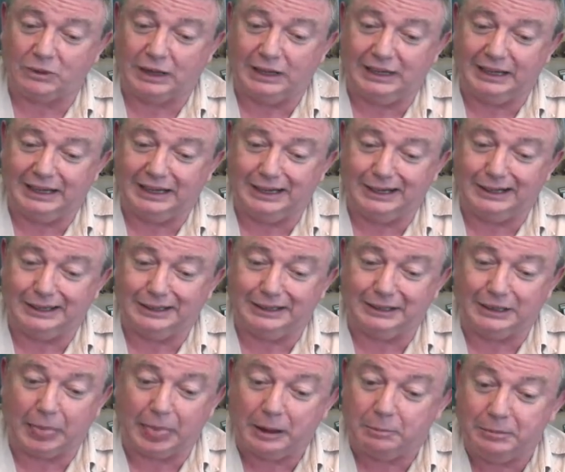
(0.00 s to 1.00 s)

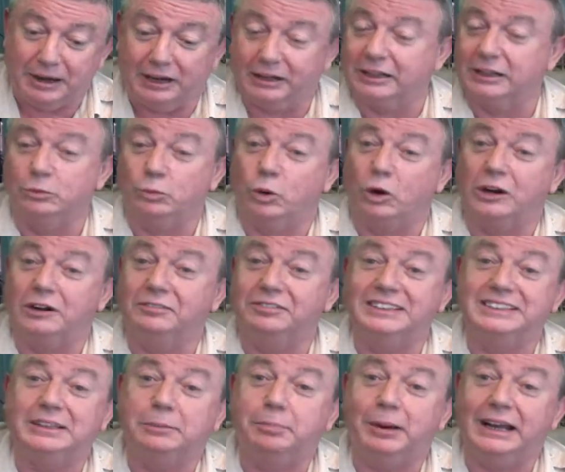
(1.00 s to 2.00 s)
the American War of
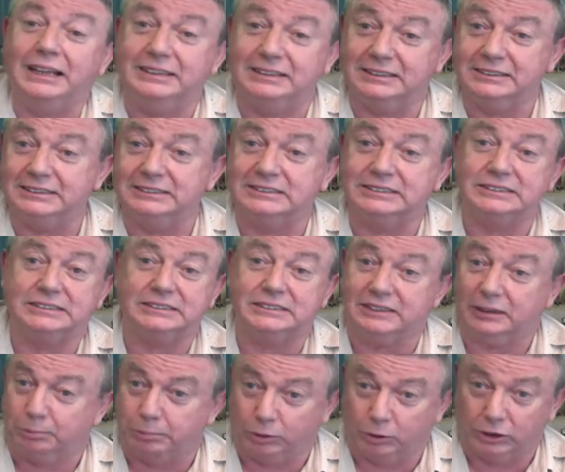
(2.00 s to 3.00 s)
Independence,
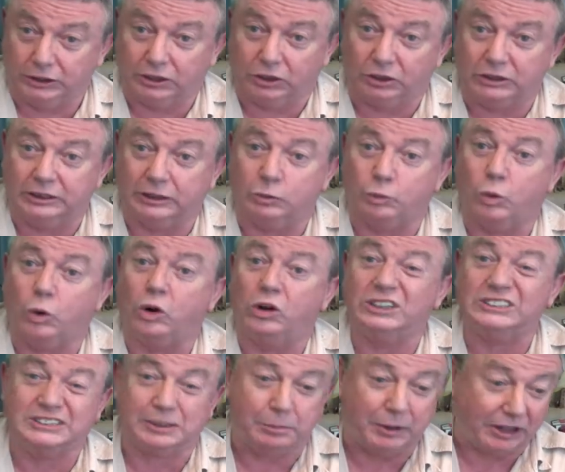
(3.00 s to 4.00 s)
Napoleonic
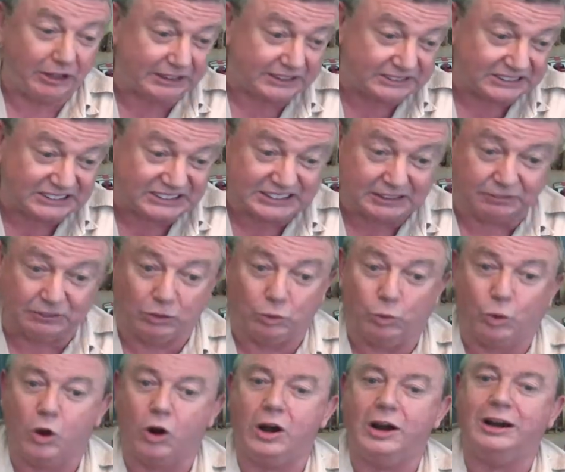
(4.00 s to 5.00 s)
Wars, American Civil
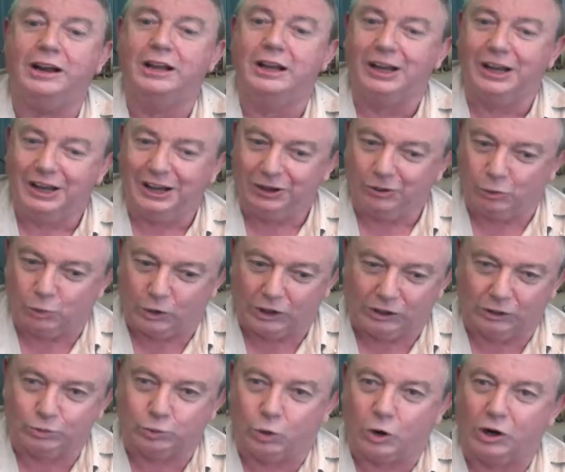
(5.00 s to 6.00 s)
War,
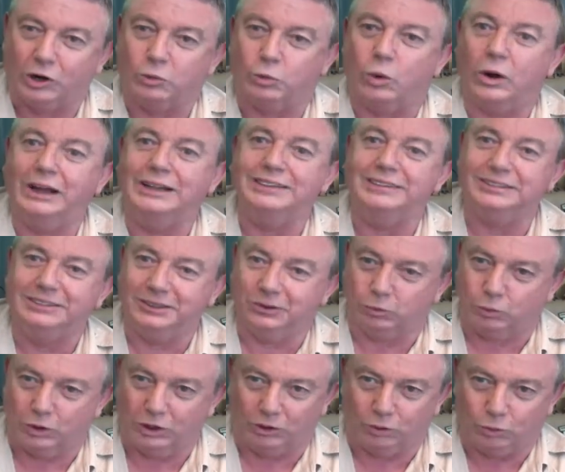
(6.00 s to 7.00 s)
World War
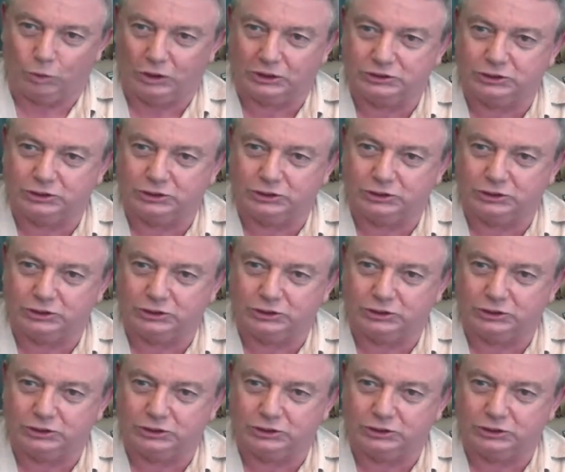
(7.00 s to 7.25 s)
I, World War